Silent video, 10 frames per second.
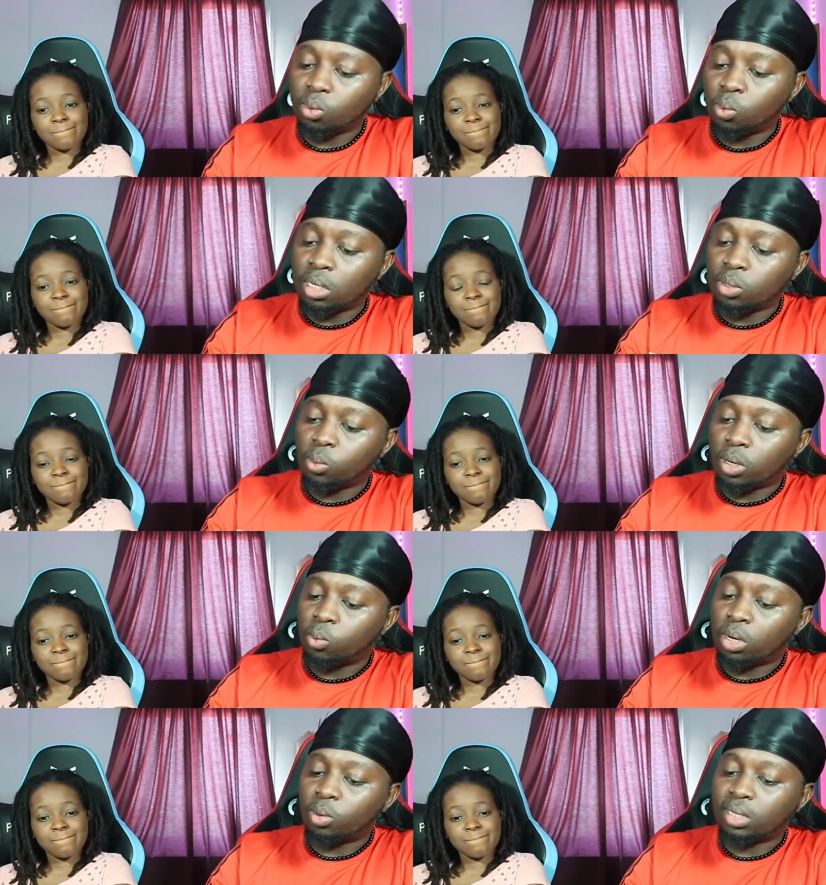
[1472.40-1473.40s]
Speaker 1: when
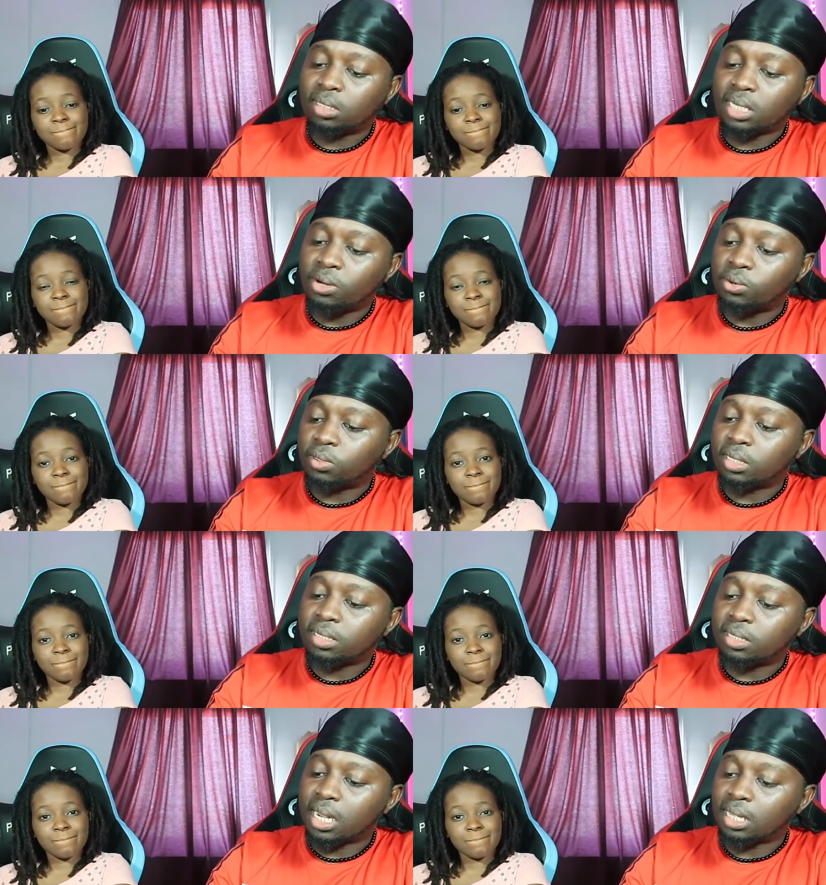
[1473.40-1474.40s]
when when when the sun
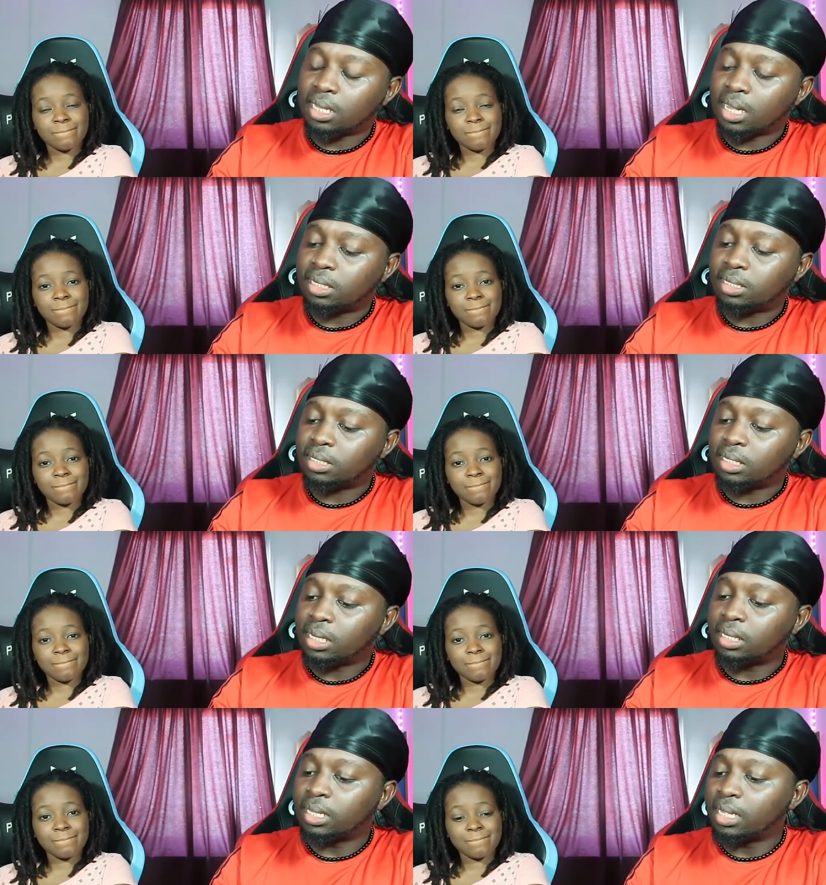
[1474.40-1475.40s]
rotates like that,
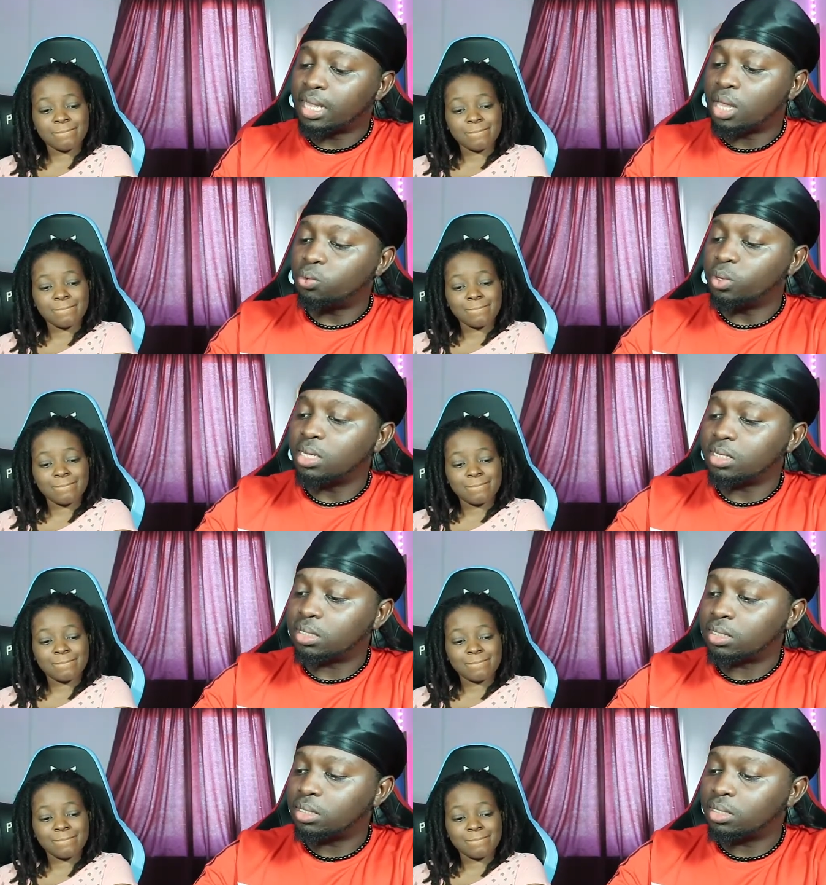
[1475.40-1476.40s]
there, there are
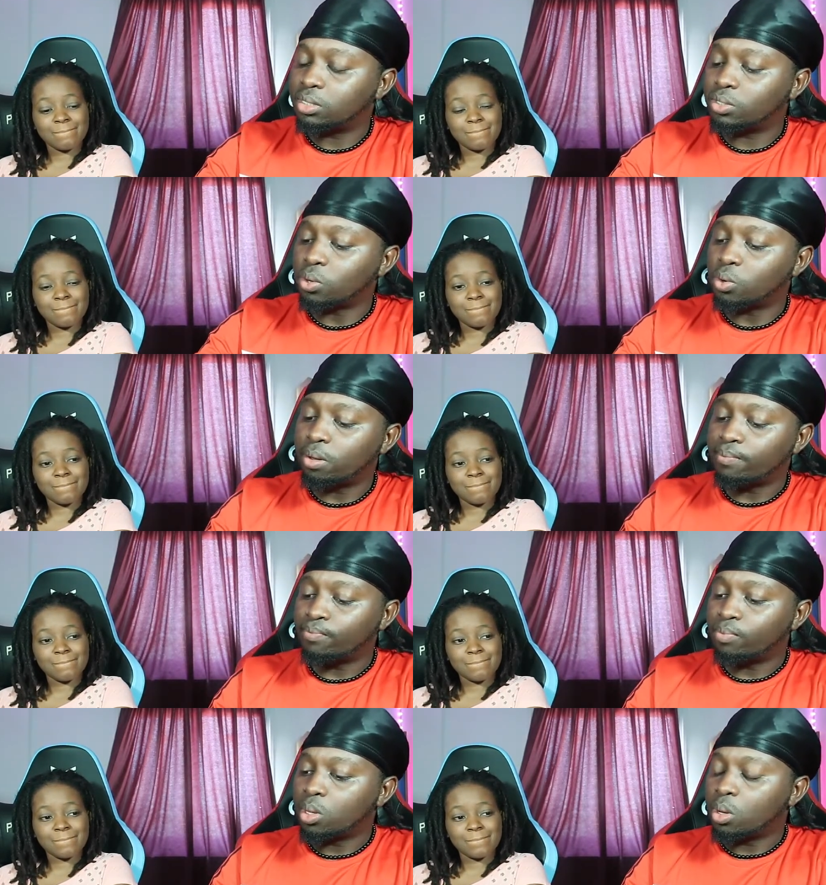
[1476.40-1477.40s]
rings. So
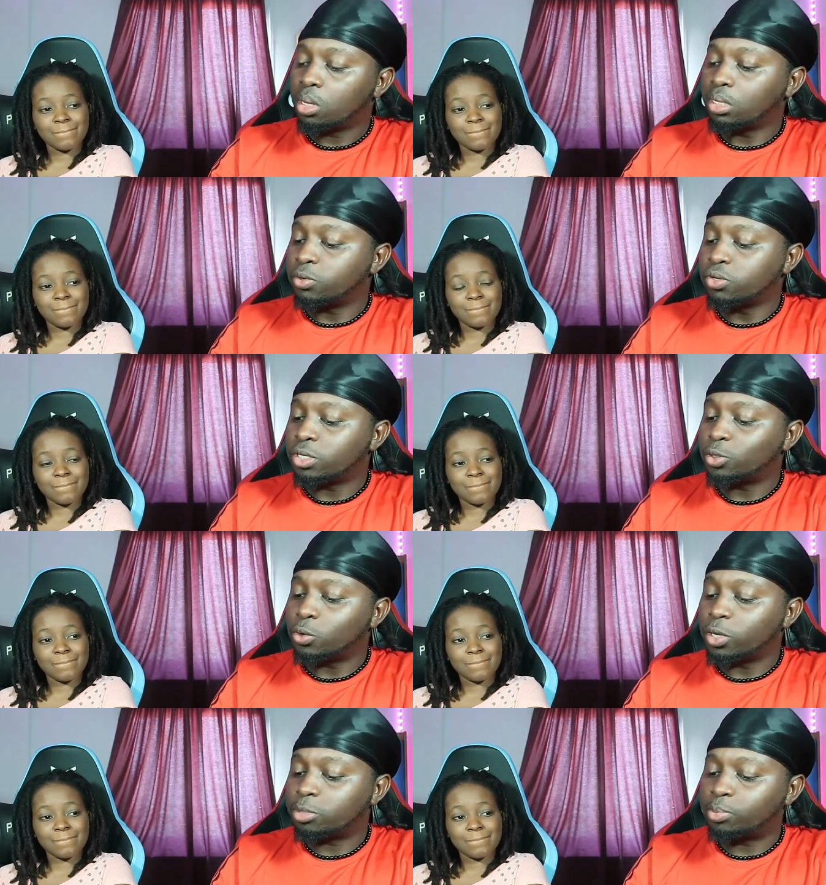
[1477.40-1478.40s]
the reason I
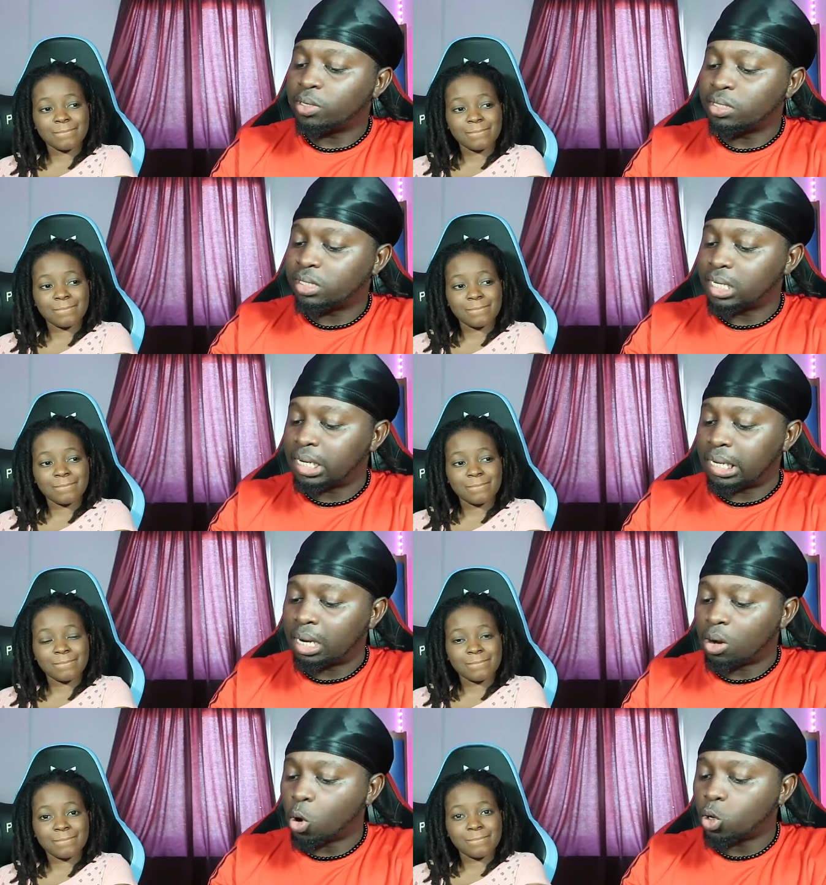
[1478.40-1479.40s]
saw you
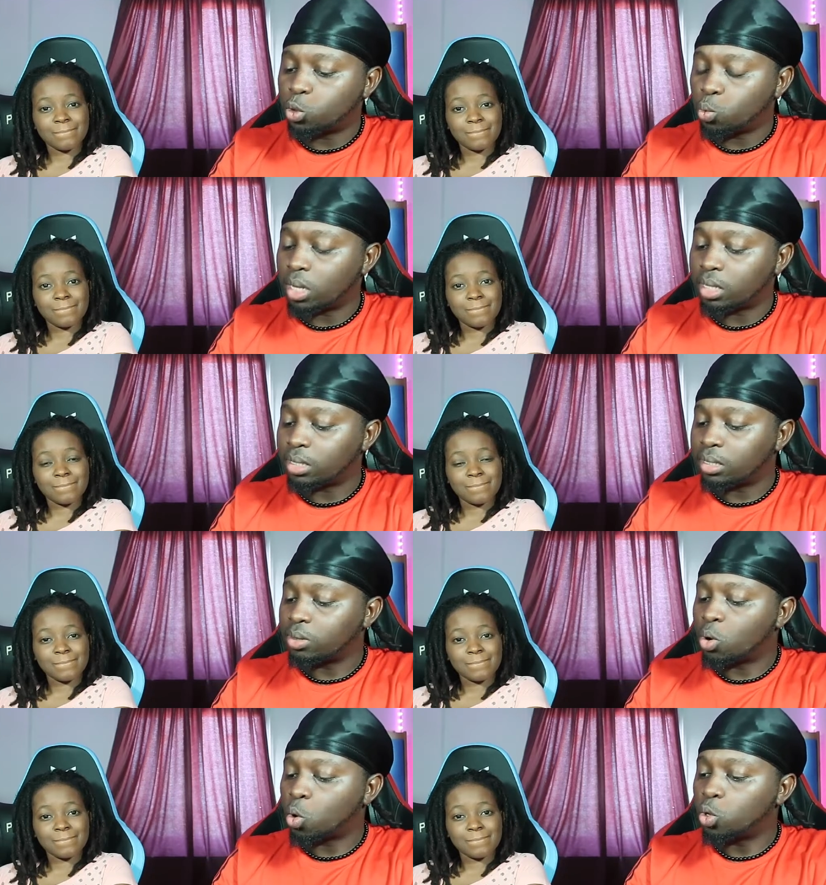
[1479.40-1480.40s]
experiencing hot weather
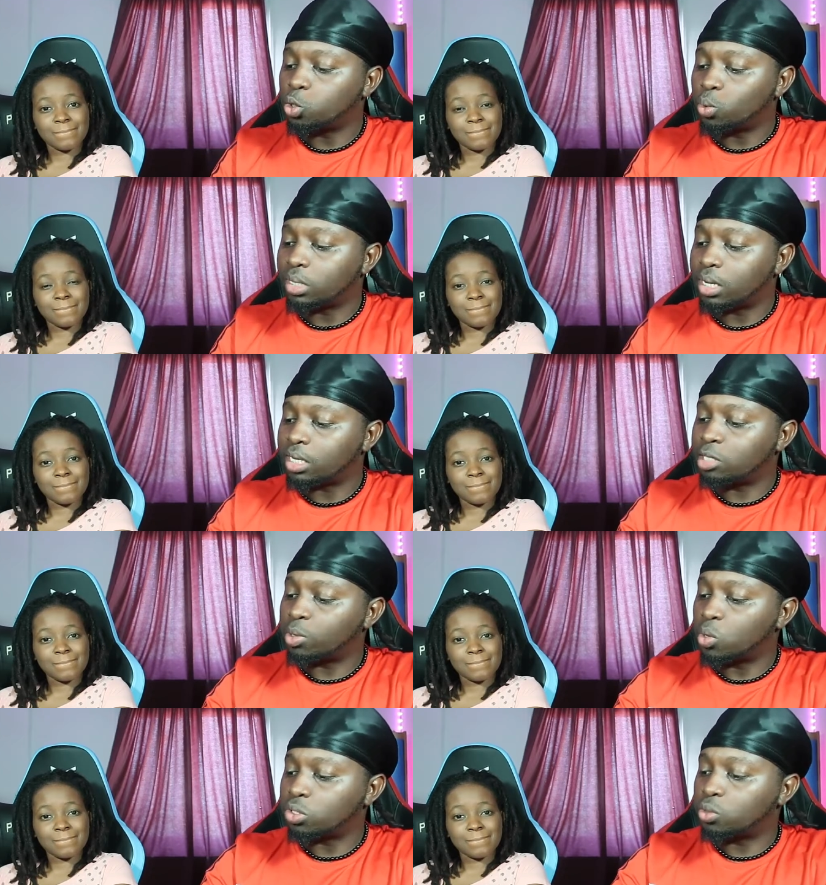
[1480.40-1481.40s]
or cold weather is
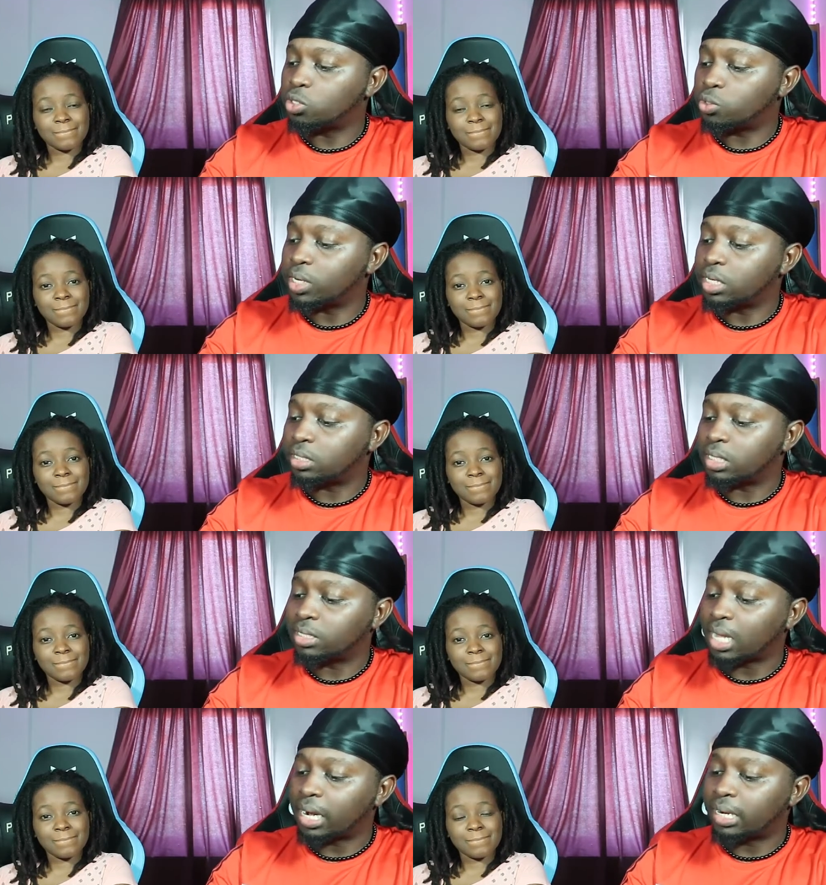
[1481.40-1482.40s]
because those rings, the
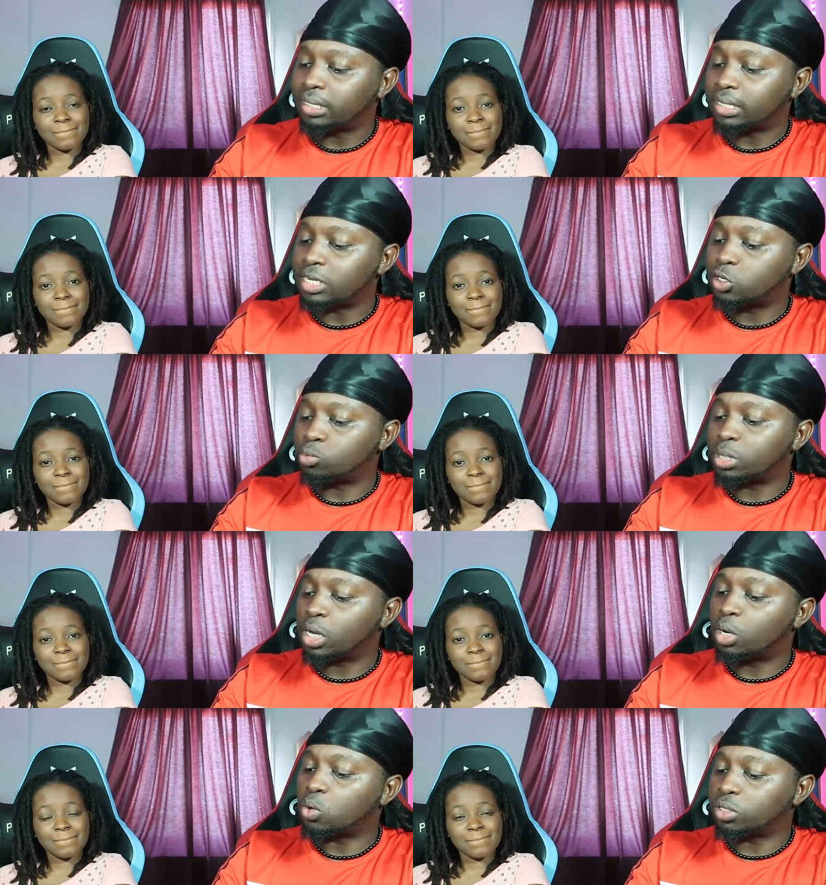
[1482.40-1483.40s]
sun tends to
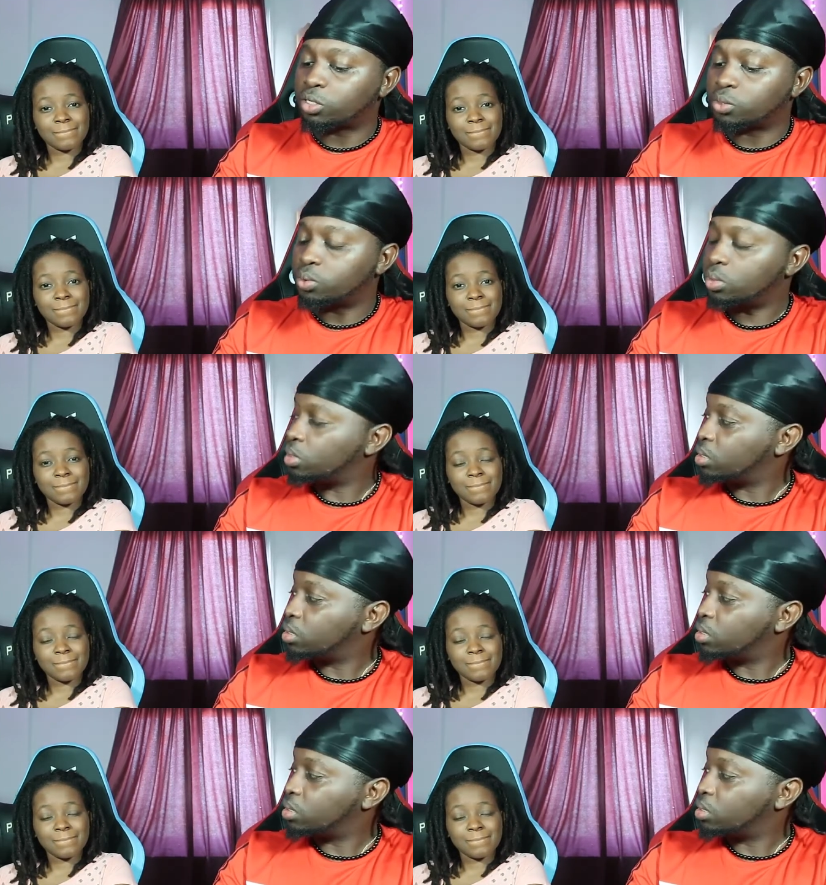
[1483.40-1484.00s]
be closer to